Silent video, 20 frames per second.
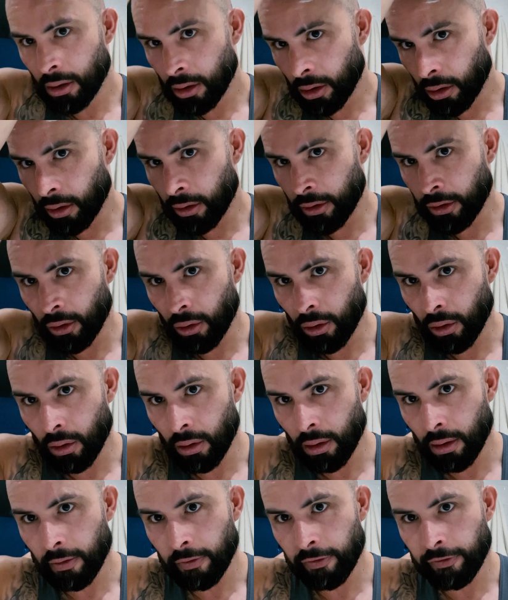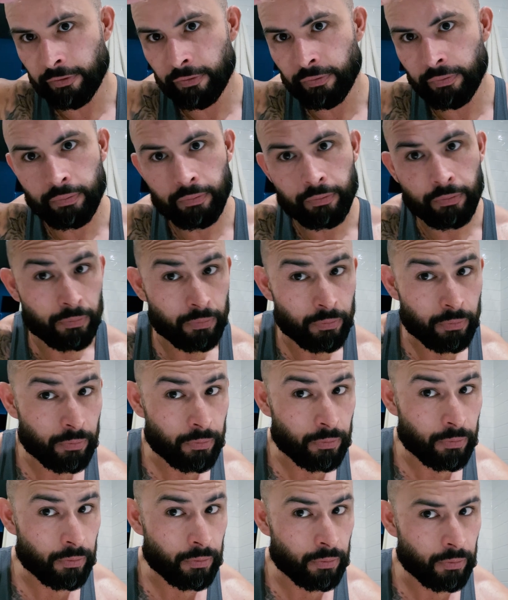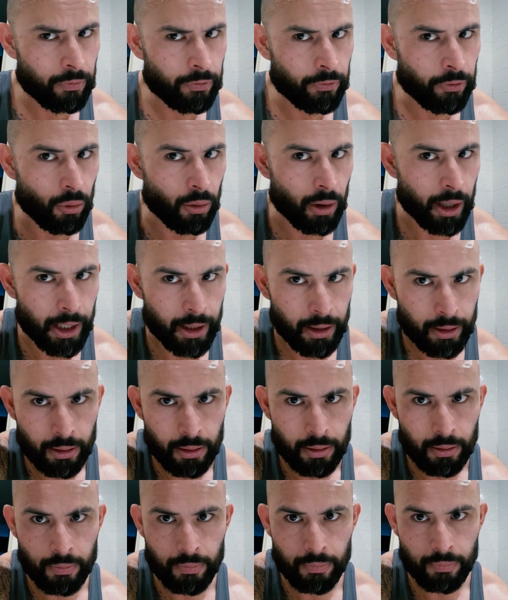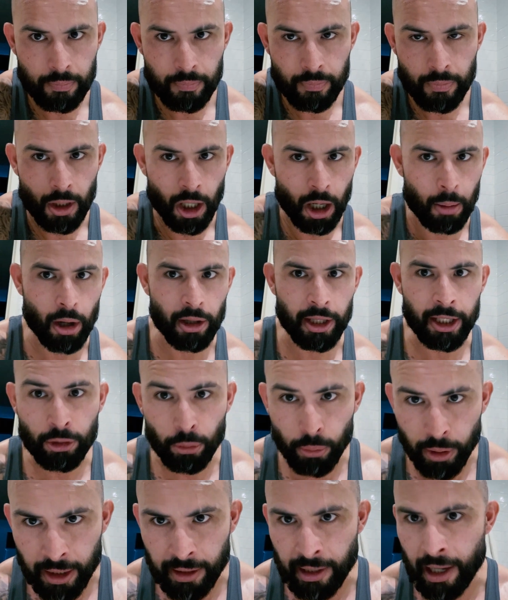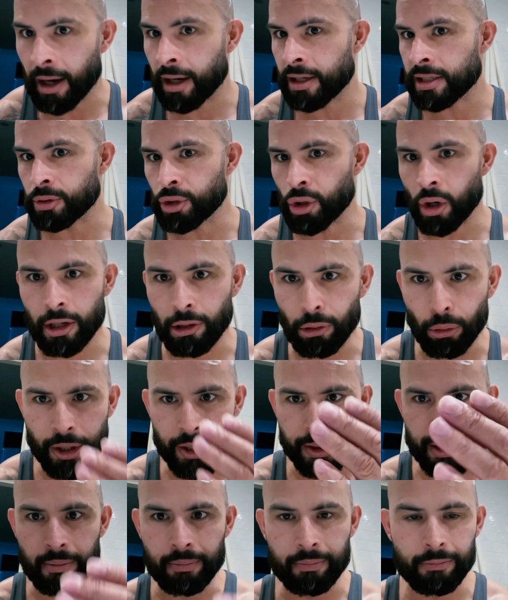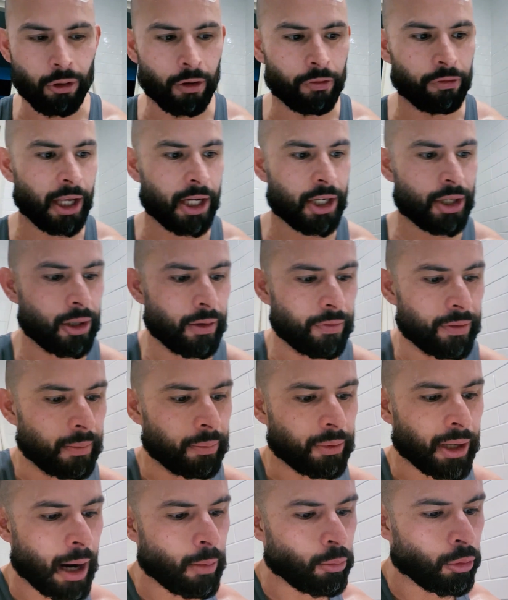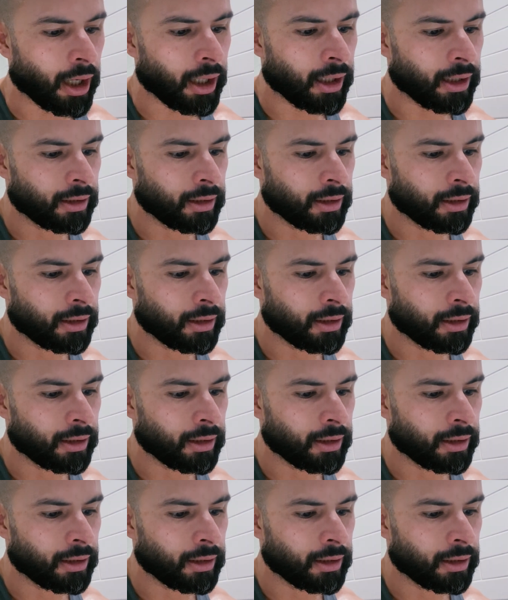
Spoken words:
on your forehead. I'm only doing it now because I'm trying to look in the reflection of the camera.